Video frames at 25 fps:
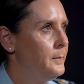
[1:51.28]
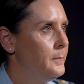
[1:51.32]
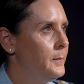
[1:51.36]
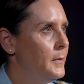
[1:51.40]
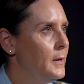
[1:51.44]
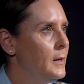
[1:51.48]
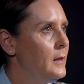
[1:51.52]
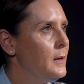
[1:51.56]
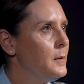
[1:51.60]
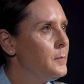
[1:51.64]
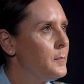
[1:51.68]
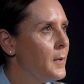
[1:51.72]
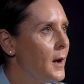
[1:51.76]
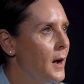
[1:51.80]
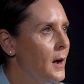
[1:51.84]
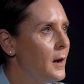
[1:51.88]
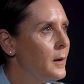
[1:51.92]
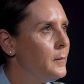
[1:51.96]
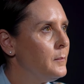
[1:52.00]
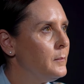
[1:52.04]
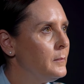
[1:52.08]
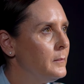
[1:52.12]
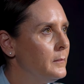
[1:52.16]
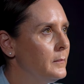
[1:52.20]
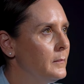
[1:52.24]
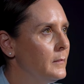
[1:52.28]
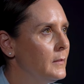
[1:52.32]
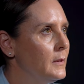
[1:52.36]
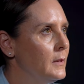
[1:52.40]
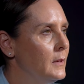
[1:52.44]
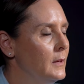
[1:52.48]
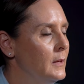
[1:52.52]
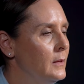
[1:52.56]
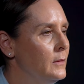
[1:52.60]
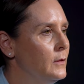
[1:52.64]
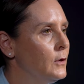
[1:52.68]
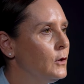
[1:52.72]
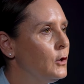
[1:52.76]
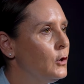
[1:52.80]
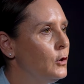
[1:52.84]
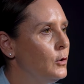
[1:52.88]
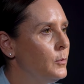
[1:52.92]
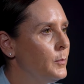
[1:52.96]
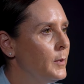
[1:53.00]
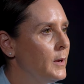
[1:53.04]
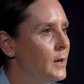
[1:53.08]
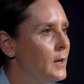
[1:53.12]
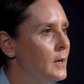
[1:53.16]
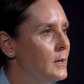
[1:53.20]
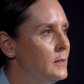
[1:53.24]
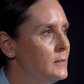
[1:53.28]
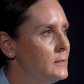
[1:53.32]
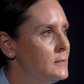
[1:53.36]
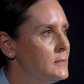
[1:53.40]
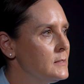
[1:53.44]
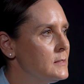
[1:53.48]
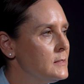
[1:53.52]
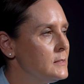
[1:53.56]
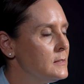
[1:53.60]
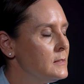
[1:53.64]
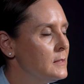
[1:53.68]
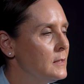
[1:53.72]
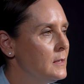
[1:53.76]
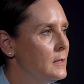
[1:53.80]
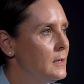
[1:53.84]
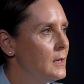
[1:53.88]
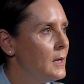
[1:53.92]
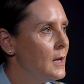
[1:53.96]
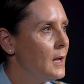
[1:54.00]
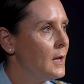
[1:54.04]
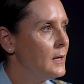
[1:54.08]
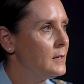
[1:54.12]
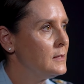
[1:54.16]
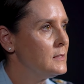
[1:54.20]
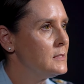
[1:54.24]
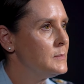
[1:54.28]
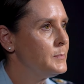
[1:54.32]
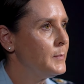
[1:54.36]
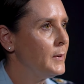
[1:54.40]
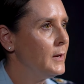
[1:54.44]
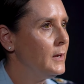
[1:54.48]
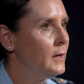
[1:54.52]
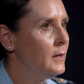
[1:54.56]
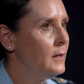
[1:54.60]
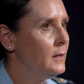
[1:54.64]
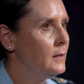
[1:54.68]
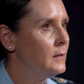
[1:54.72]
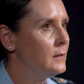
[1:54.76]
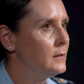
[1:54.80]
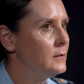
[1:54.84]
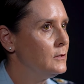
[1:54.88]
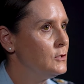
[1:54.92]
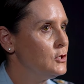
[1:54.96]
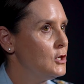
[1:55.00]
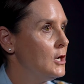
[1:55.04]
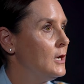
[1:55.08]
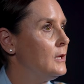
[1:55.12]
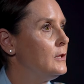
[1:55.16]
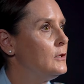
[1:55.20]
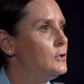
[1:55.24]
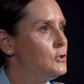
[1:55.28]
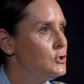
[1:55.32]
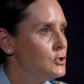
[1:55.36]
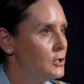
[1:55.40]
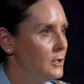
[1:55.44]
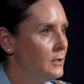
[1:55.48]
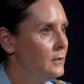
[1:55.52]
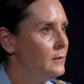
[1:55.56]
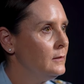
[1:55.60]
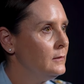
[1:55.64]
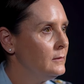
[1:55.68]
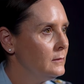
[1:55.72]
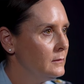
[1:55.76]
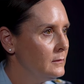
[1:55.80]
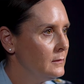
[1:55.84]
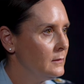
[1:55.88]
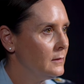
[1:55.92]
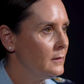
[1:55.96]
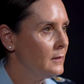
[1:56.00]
Being a mum in the QPS, it has been challenging,